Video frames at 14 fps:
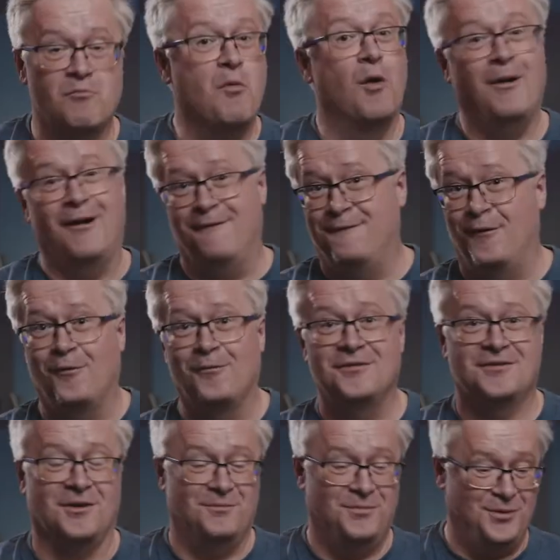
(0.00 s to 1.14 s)
Mobile
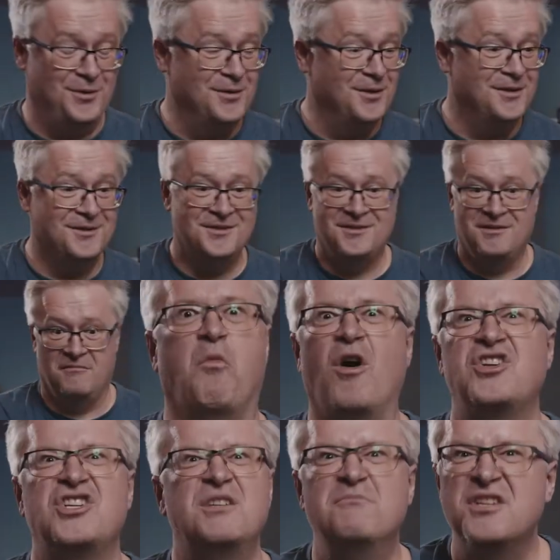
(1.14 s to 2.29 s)
phones, computers,
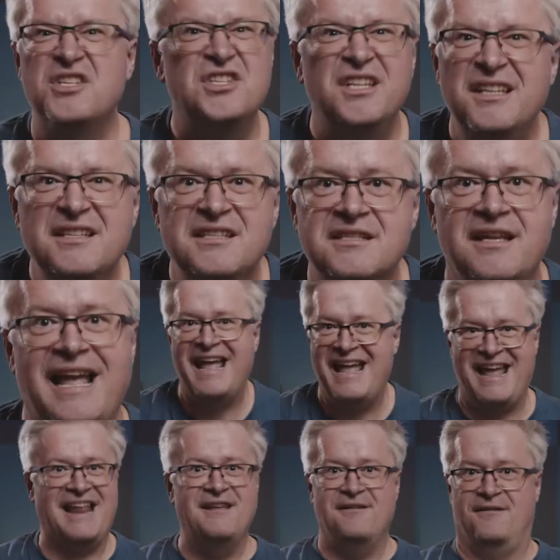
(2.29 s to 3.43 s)
washing machines?
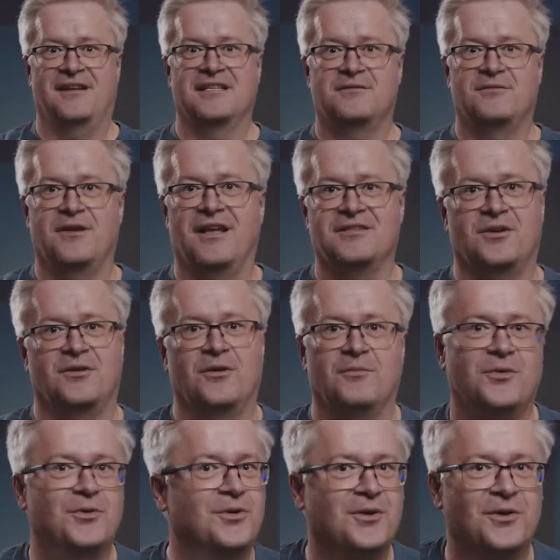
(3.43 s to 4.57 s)
Anything has, has
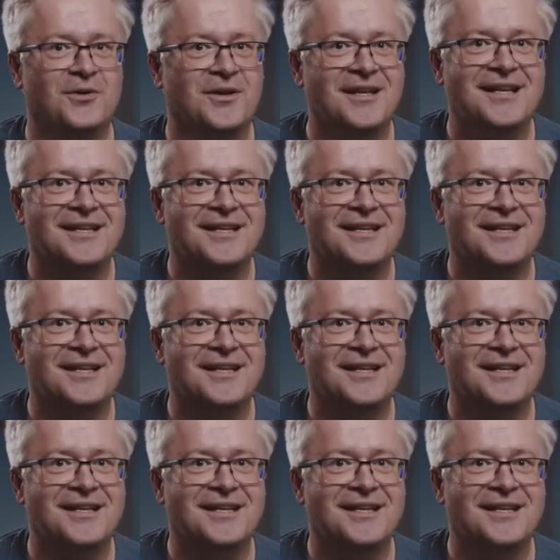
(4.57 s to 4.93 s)
computer code in